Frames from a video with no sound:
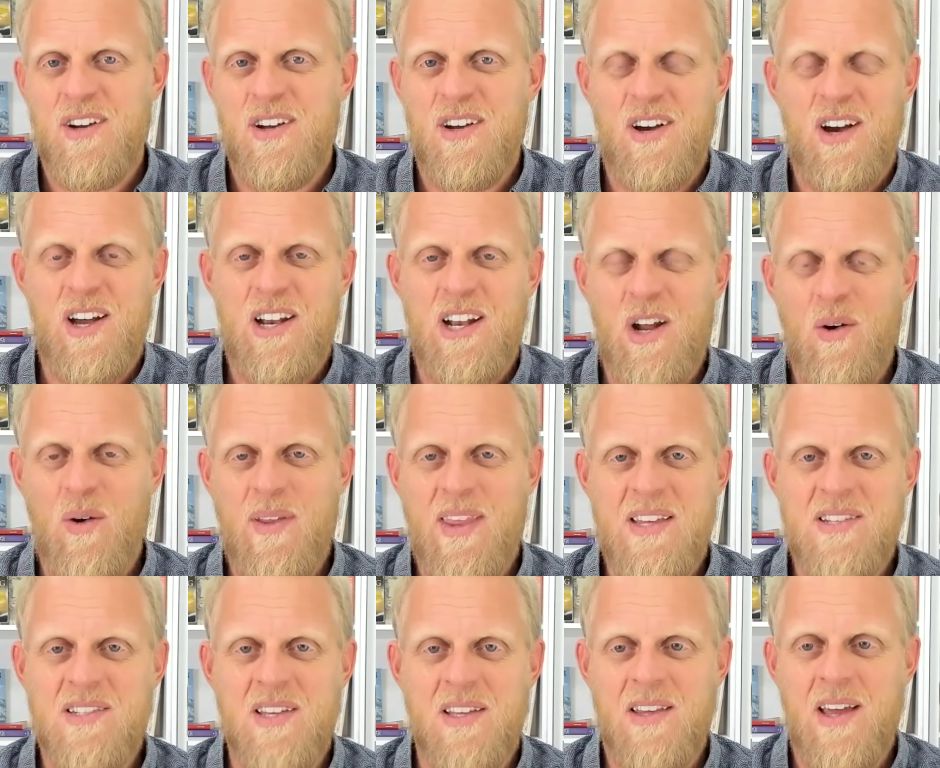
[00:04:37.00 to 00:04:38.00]
I don't know why
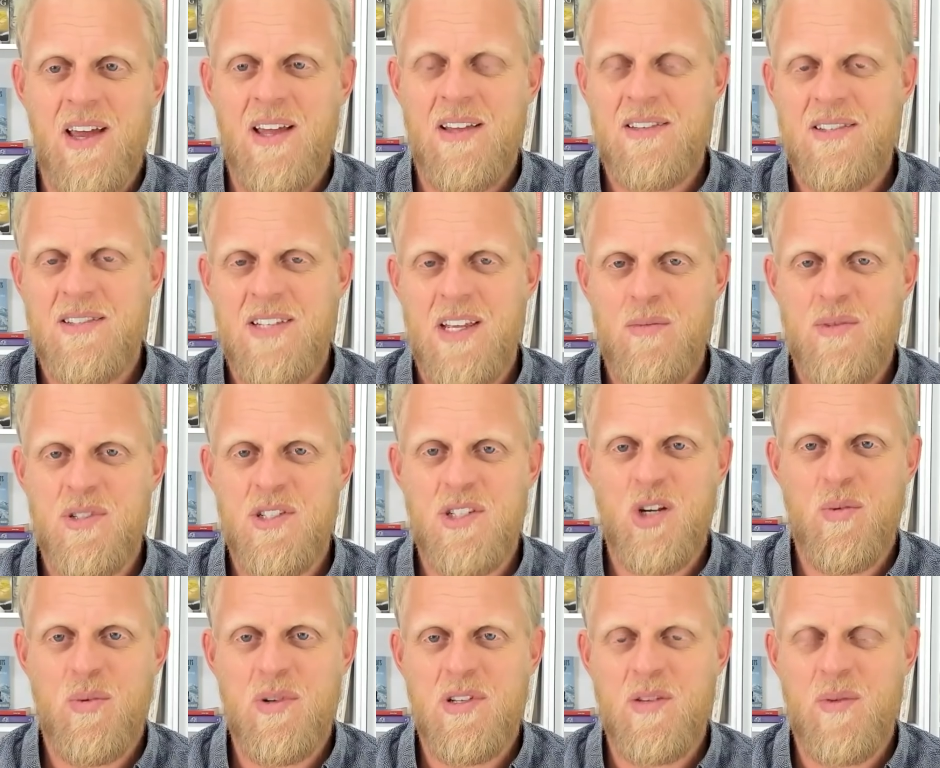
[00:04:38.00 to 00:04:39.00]
they said that. It seems
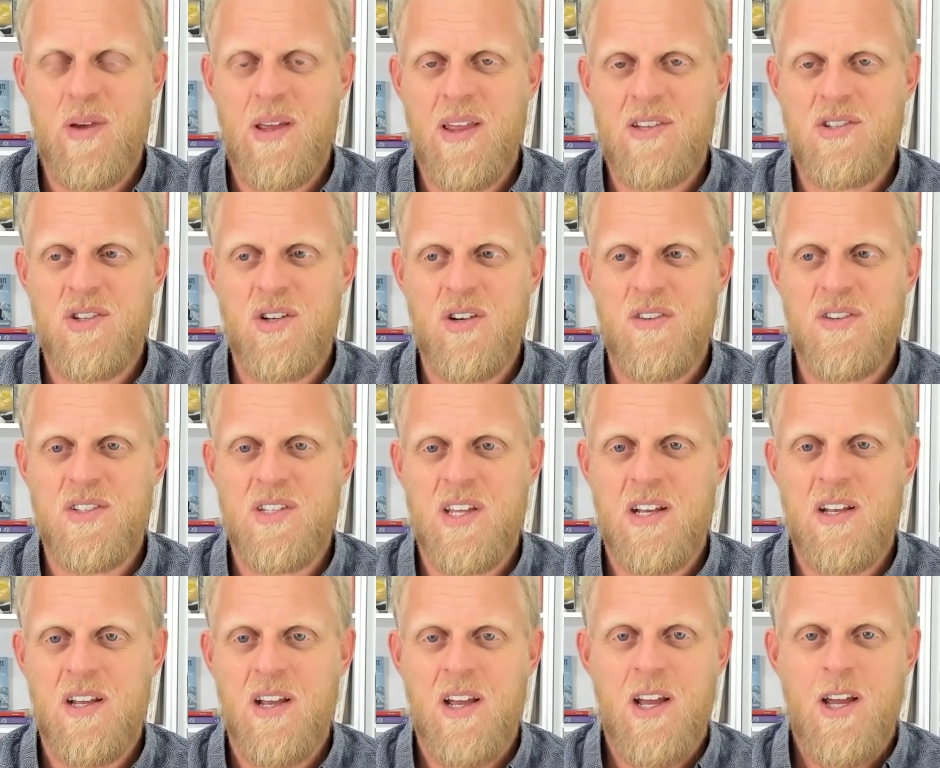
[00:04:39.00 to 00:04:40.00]
stupid to me. They should have just
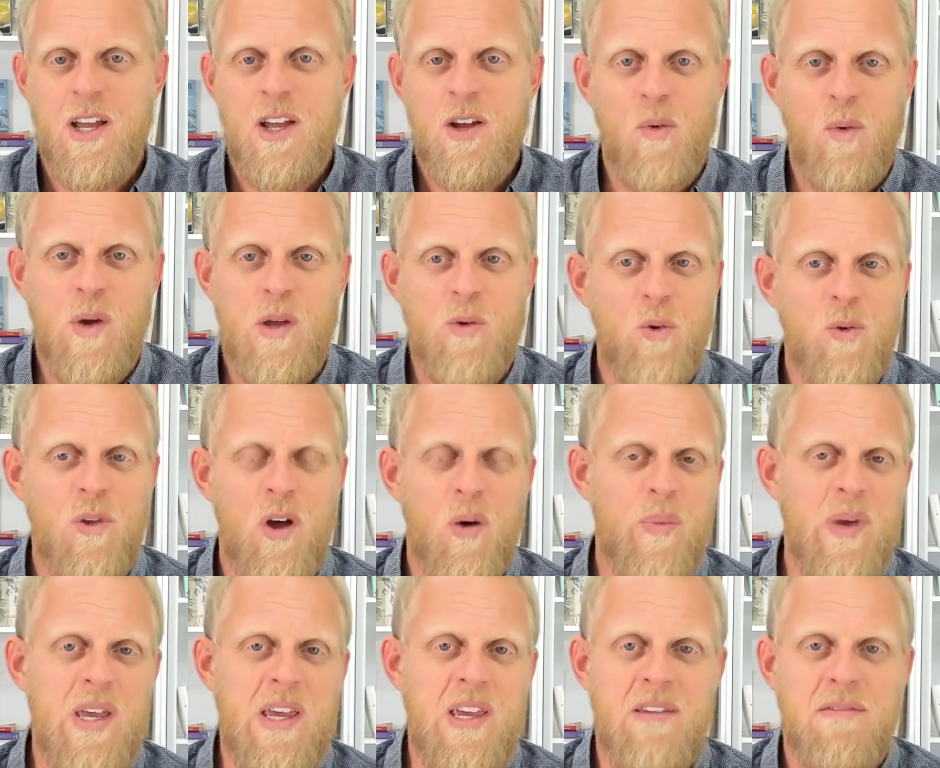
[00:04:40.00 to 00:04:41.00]
said, we will not
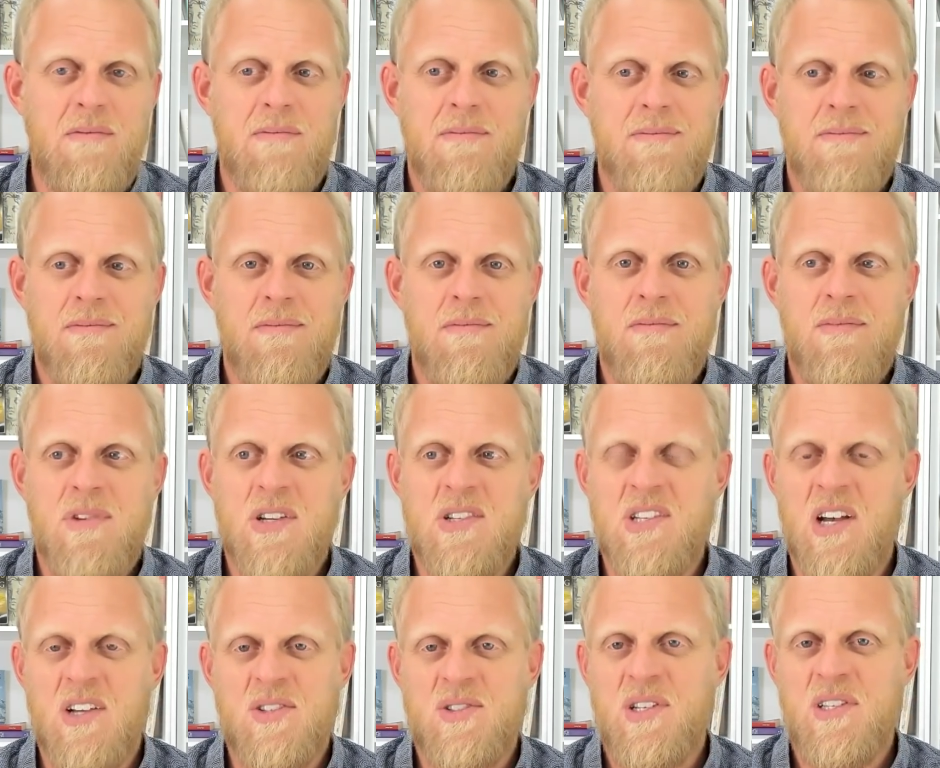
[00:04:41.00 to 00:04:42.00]
be
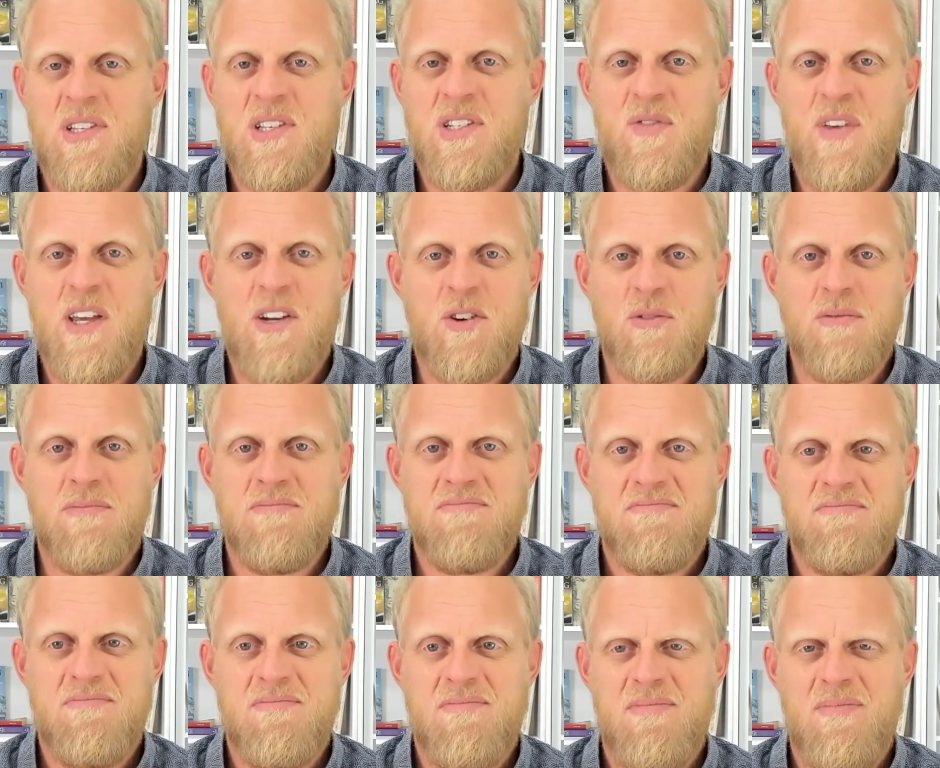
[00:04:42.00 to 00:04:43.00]
discussing this vehicle.
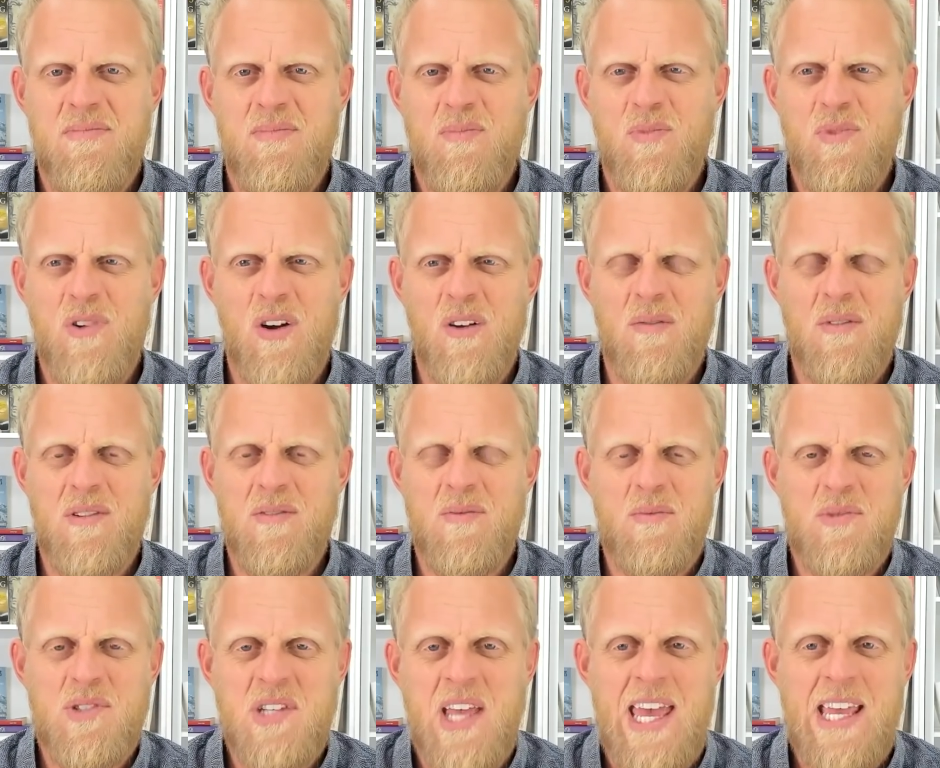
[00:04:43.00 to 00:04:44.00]
Not
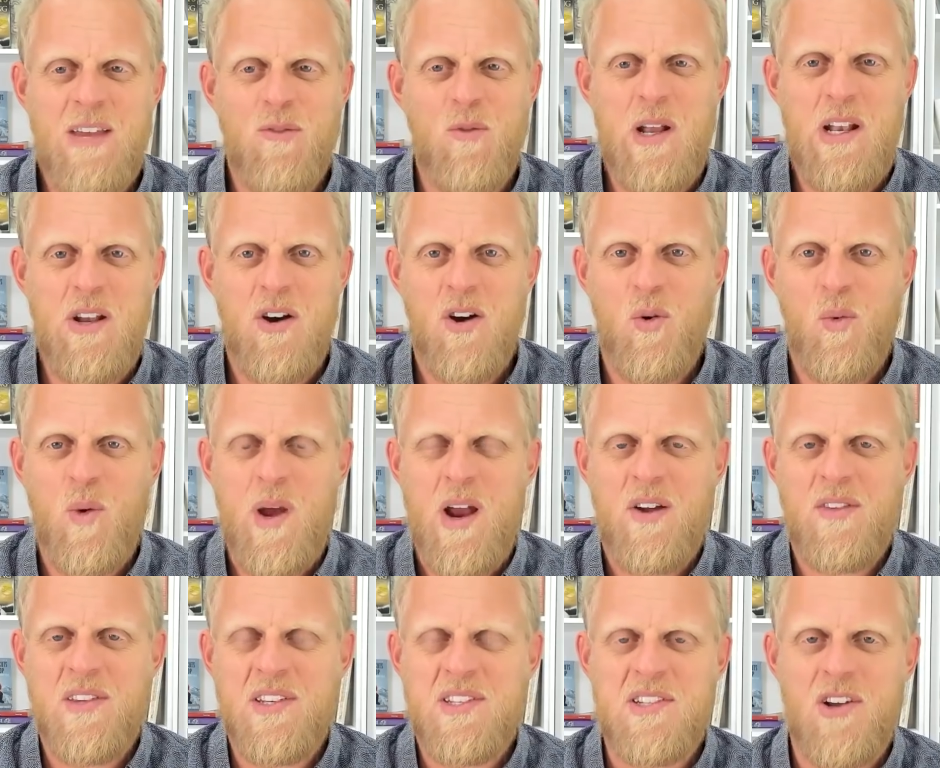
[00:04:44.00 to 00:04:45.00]
saying we're not aware
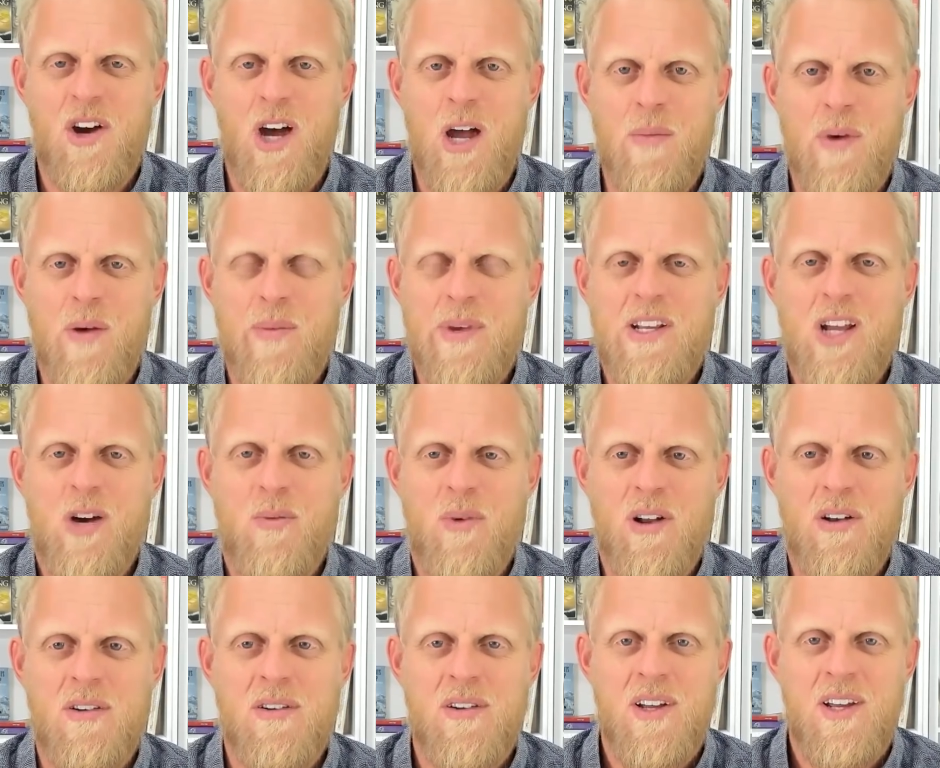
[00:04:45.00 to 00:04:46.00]
at this time. I mean, come
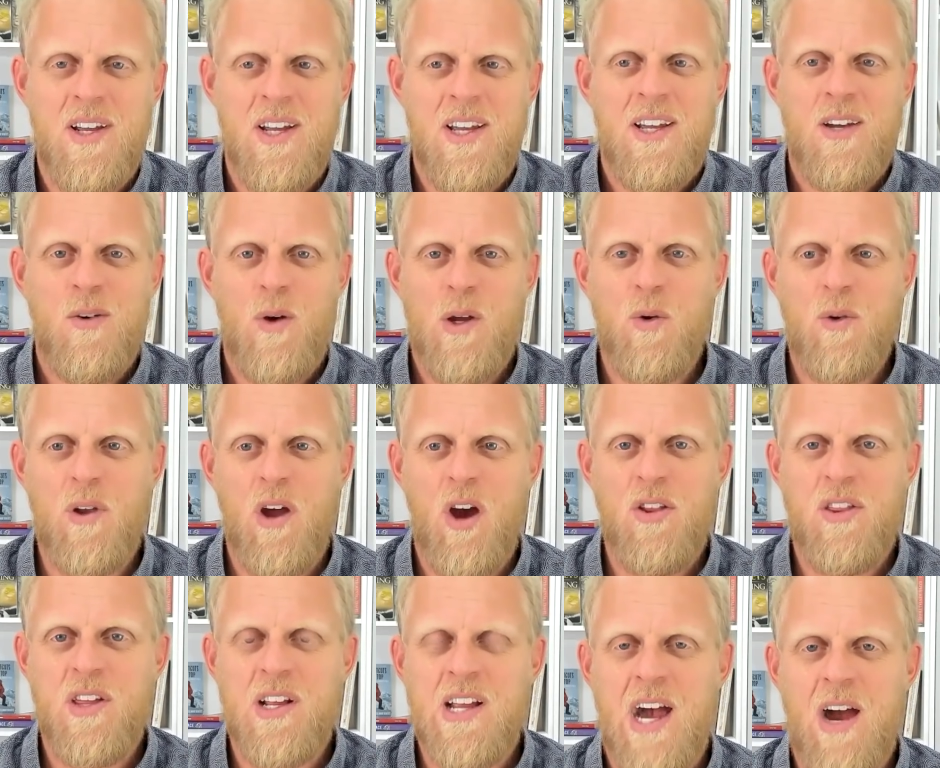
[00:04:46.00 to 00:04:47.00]
on. We all
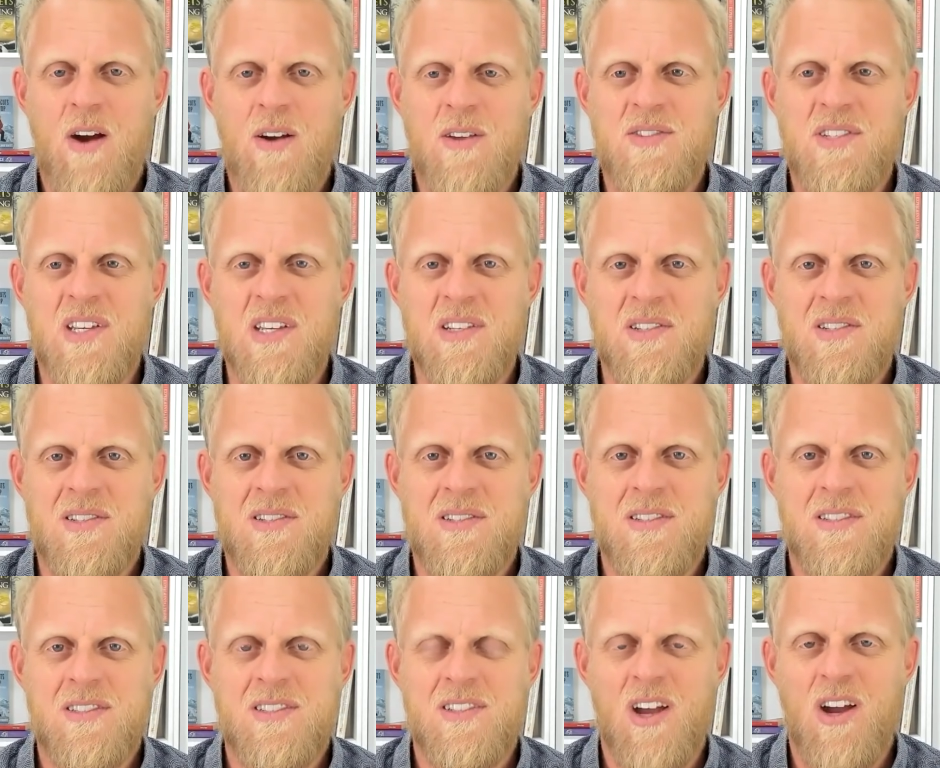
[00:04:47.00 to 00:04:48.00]
know the car
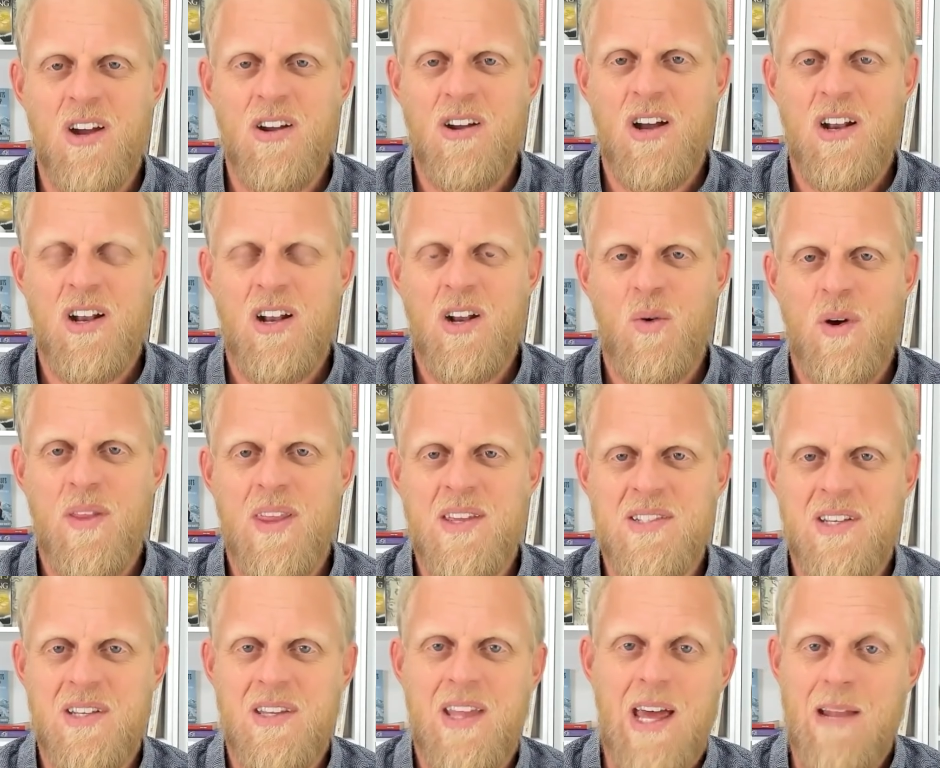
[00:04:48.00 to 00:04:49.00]
exists. So I don't know why they
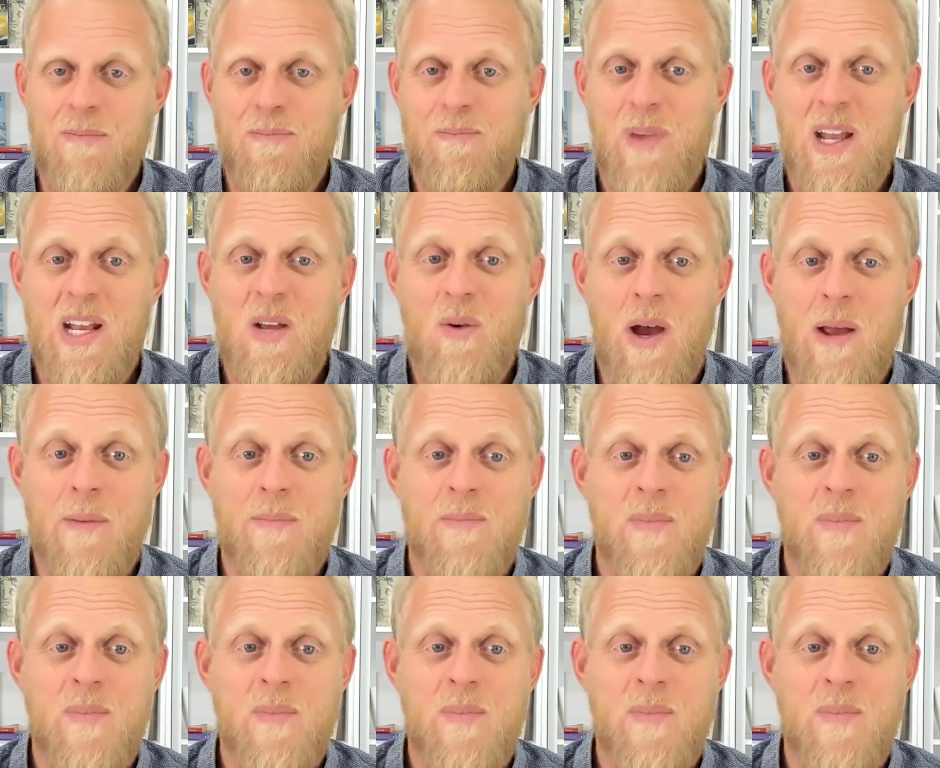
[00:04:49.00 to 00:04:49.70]
said that. Anyway,